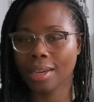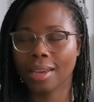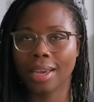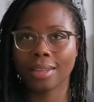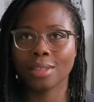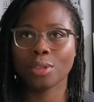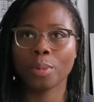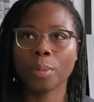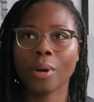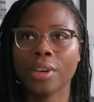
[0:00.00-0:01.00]
And super
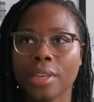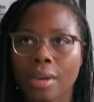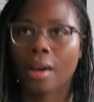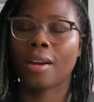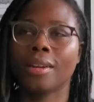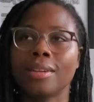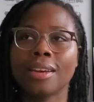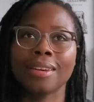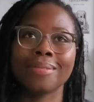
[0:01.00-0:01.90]
bulky yarn,